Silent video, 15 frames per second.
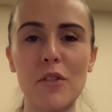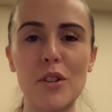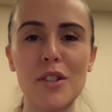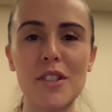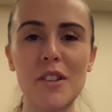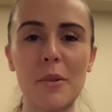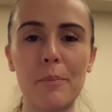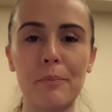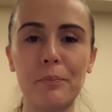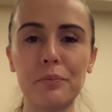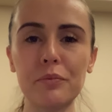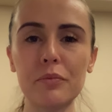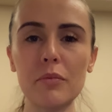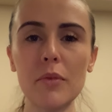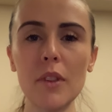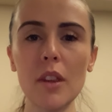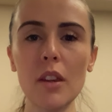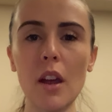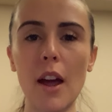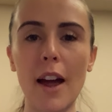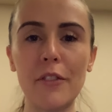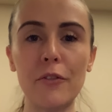you some
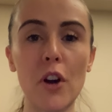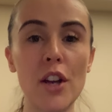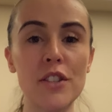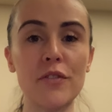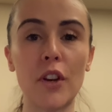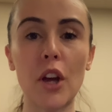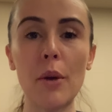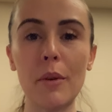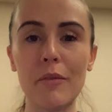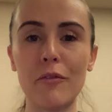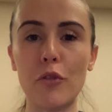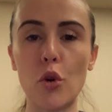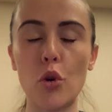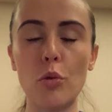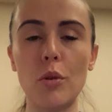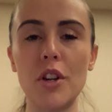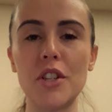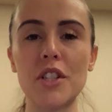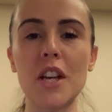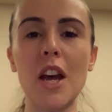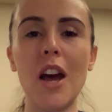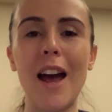advice for going forward,
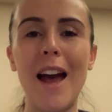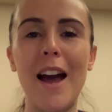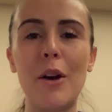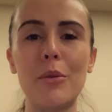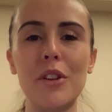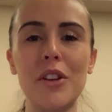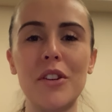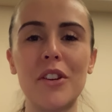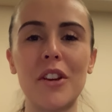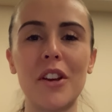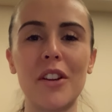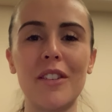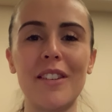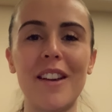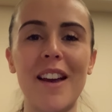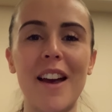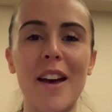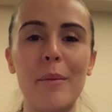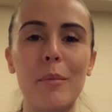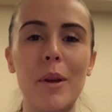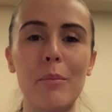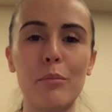how you can
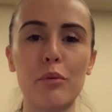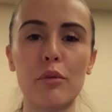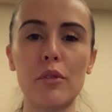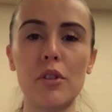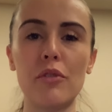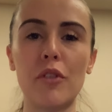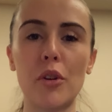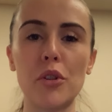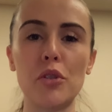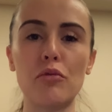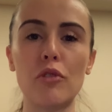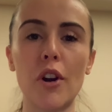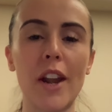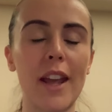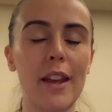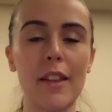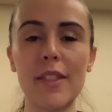improve on your running.